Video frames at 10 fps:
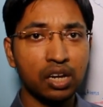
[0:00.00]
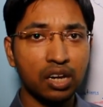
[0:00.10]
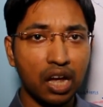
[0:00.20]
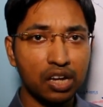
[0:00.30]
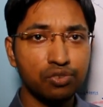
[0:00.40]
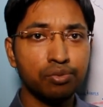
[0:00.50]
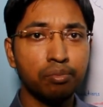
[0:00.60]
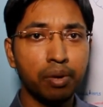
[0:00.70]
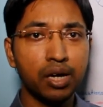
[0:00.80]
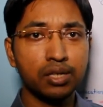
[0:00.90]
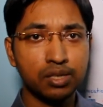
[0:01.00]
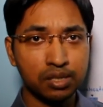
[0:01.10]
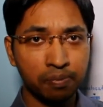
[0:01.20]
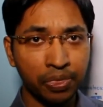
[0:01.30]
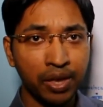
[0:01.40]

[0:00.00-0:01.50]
live births.